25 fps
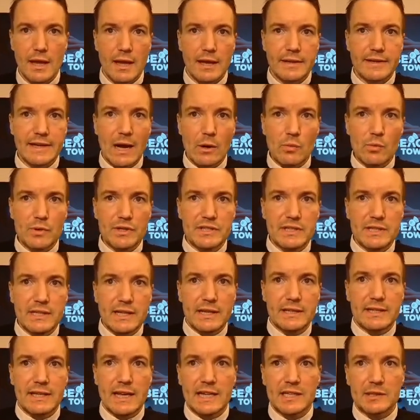Now we see a
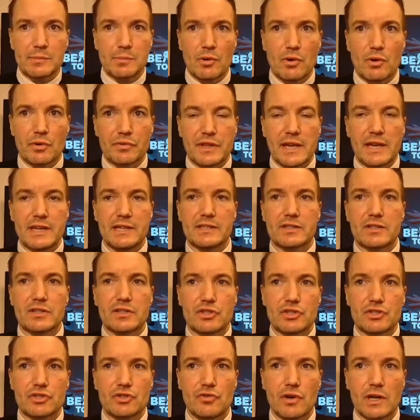dashboard that is
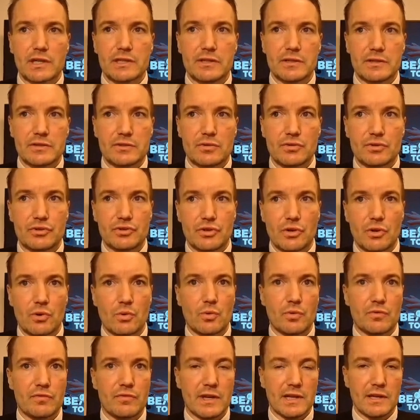constructed to
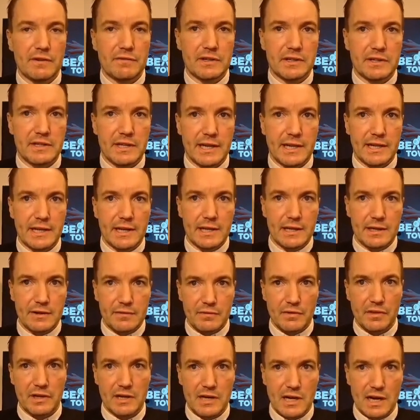show relevant data
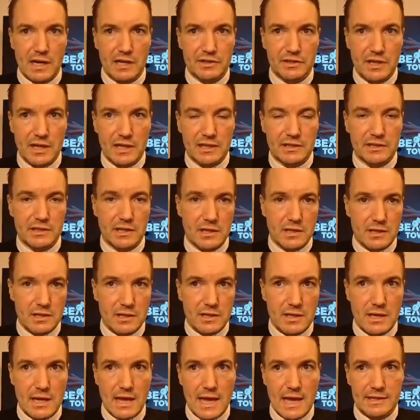for the car charger
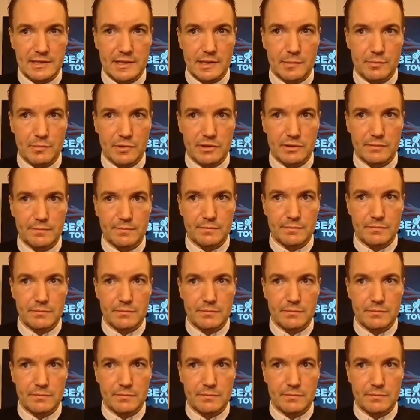asset model.